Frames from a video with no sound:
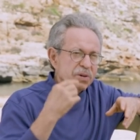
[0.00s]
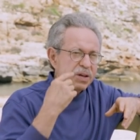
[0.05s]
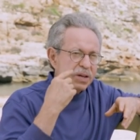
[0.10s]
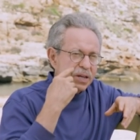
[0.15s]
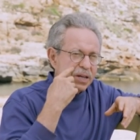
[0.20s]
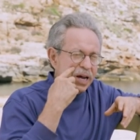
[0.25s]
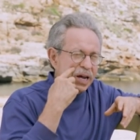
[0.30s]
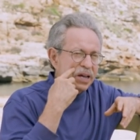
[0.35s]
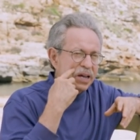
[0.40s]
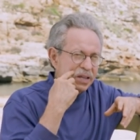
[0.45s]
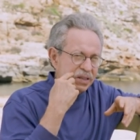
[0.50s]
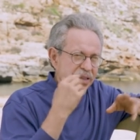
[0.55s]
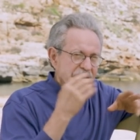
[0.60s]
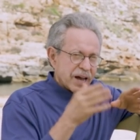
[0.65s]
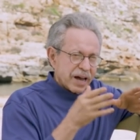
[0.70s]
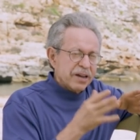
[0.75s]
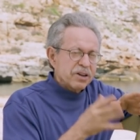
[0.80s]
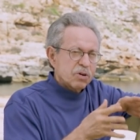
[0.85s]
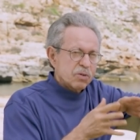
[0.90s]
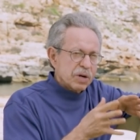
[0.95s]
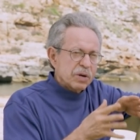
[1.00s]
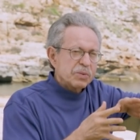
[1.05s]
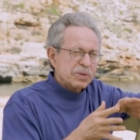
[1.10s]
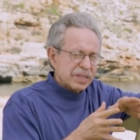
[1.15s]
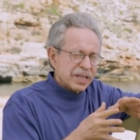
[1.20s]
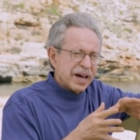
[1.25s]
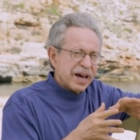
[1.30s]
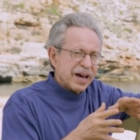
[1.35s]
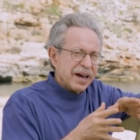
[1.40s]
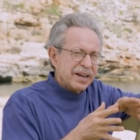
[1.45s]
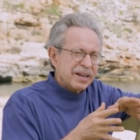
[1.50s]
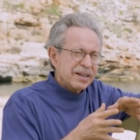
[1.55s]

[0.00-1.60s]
Right. I agree with that.